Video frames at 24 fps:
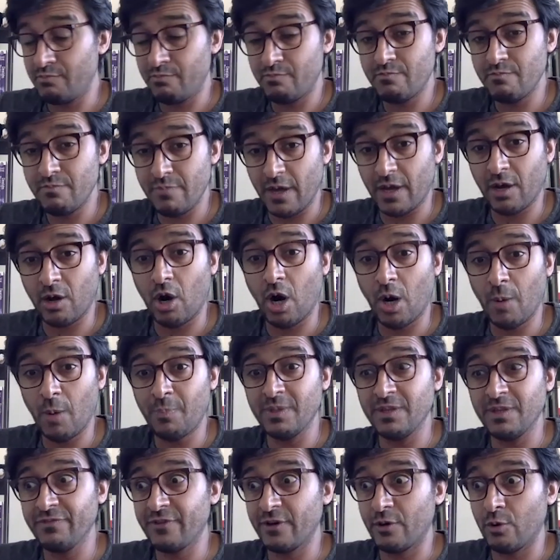the
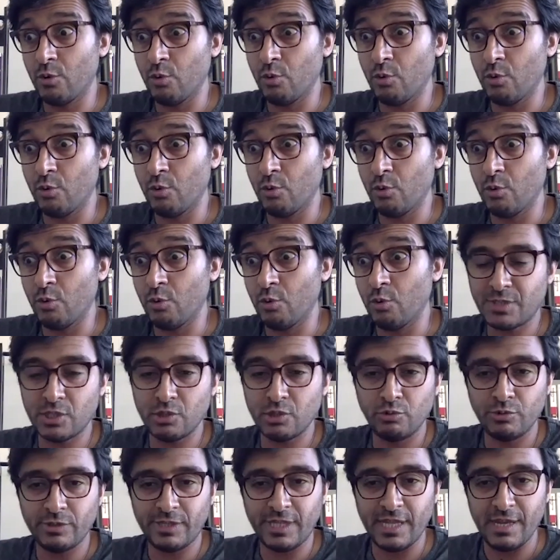carpenter who
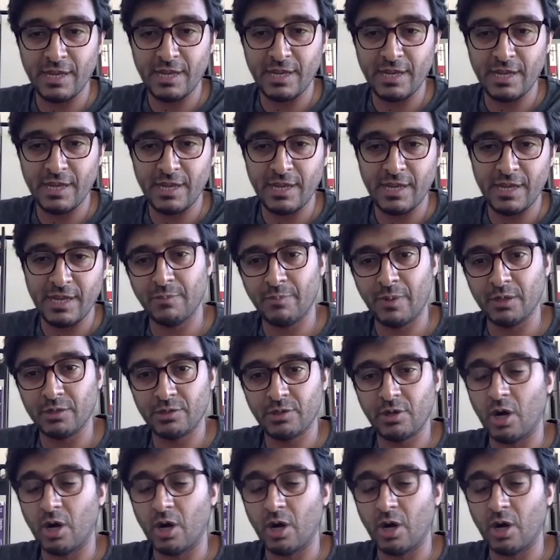absolutely passionate about